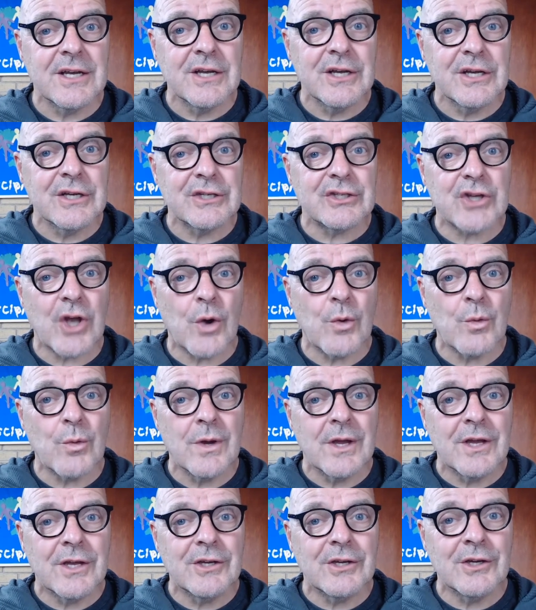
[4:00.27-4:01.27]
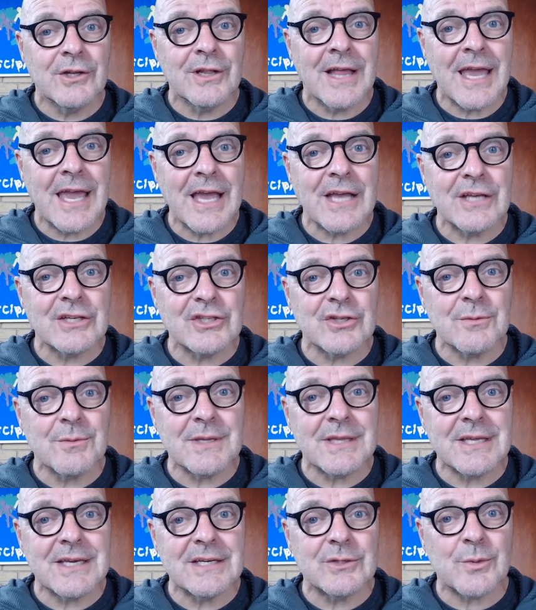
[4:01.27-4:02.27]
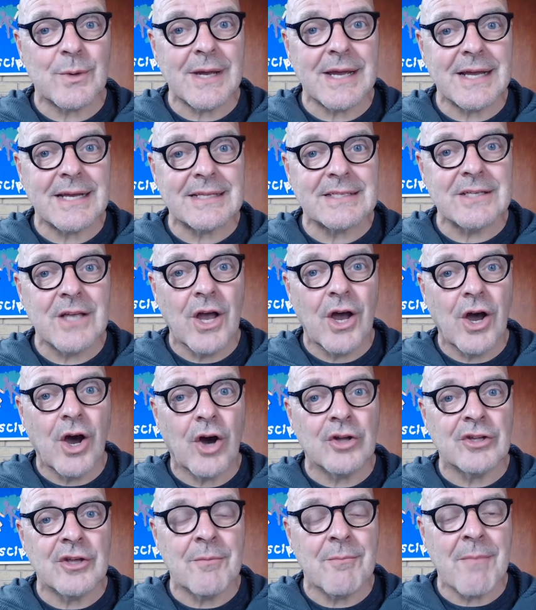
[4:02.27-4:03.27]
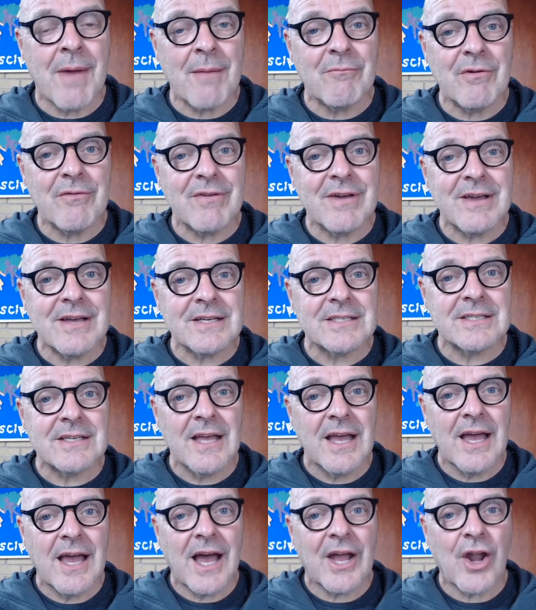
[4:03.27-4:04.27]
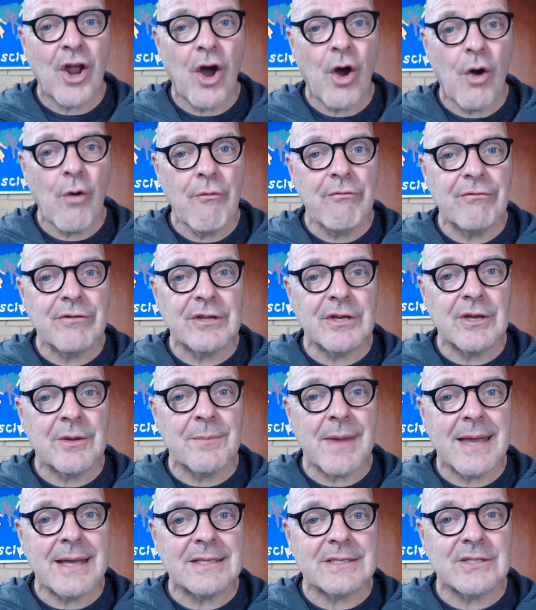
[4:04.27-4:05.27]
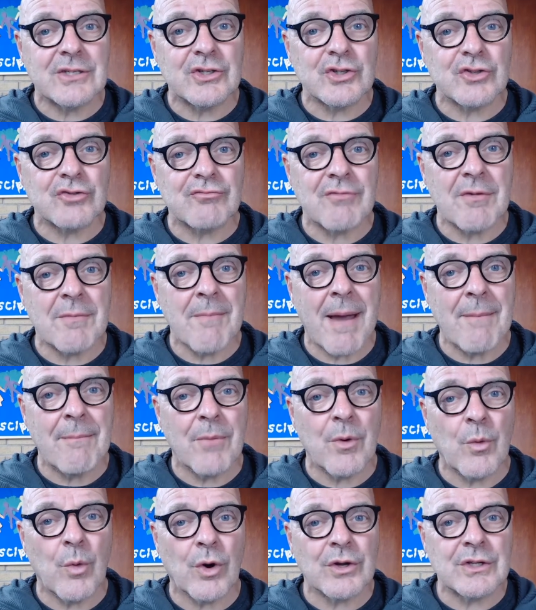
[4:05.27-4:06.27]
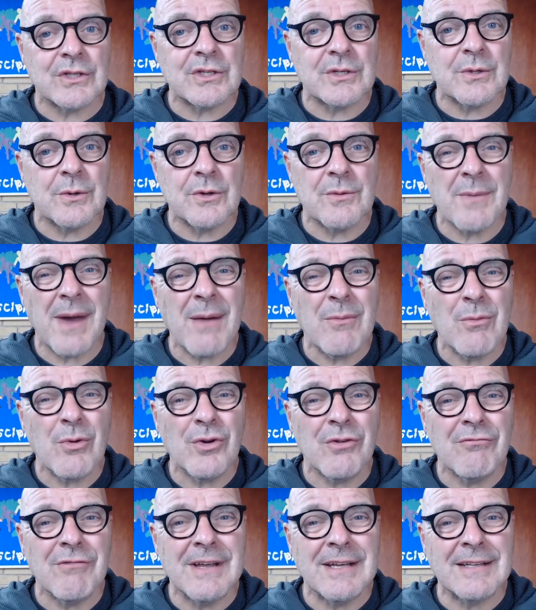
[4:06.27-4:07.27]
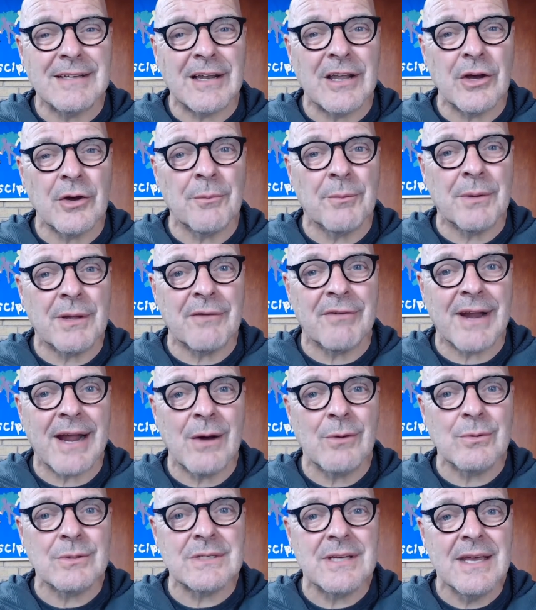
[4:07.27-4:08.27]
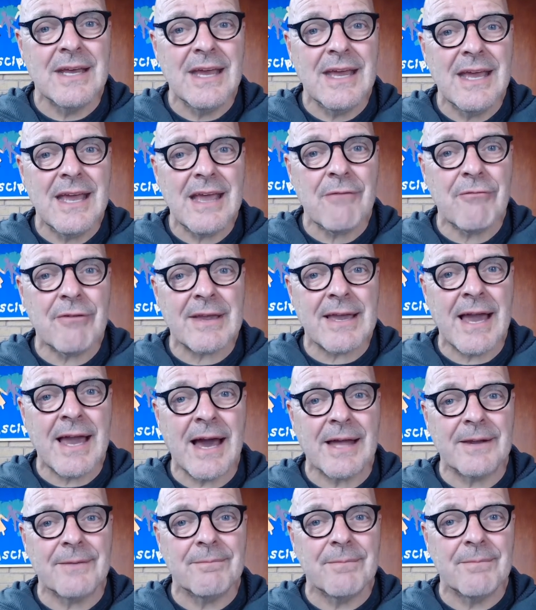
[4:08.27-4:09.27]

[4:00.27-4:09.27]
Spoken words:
So you'll hear some of these words on your memory verse, and hopefully you'll be able to just remember one or two of them. I'm going to read a little bit of it out if I can,